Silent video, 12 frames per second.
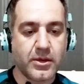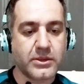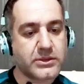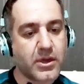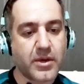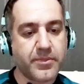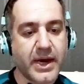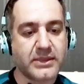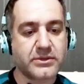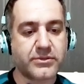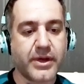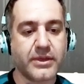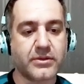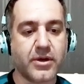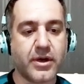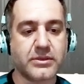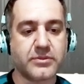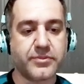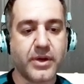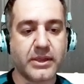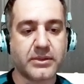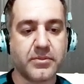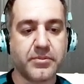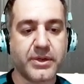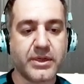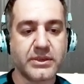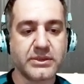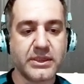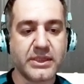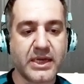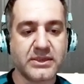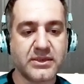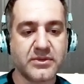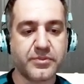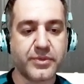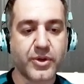it's not a bad trade, guys, but because it hasn't